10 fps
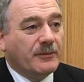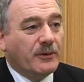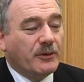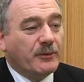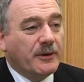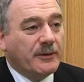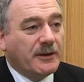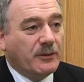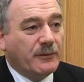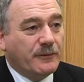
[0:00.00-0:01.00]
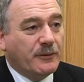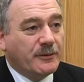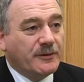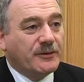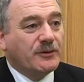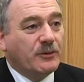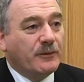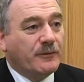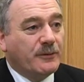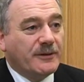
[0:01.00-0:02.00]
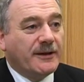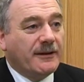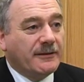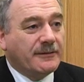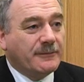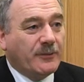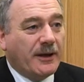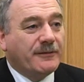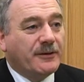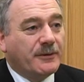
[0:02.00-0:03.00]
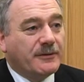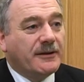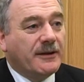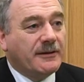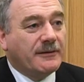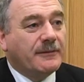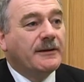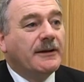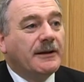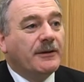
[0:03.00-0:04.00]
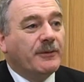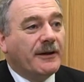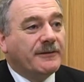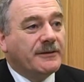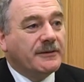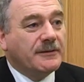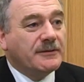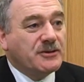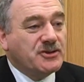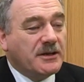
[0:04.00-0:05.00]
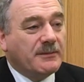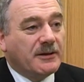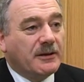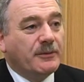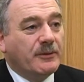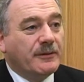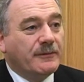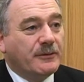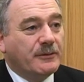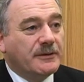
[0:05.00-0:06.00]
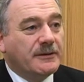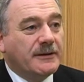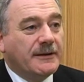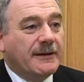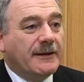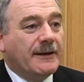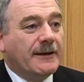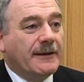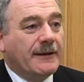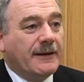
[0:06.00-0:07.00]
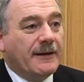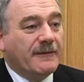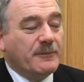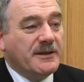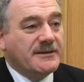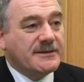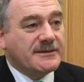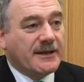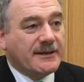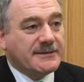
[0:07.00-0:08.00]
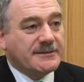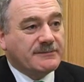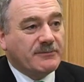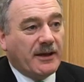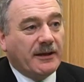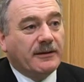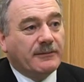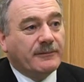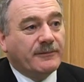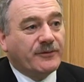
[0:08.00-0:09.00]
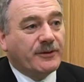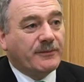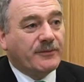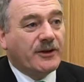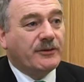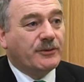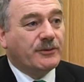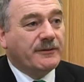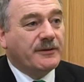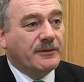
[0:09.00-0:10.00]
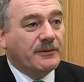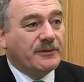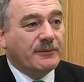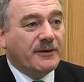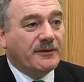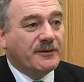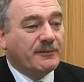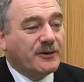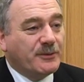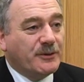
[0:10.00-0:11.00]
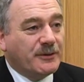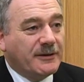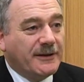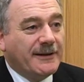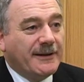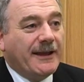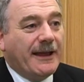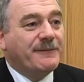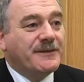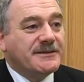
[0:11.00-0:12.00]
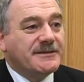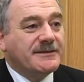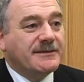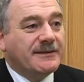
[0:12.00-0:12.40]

the only way we can go forward is go forward together. We have to work together. We have to shape the club going forward. If it means there's less income from central revenues, it means there's much more emphasis in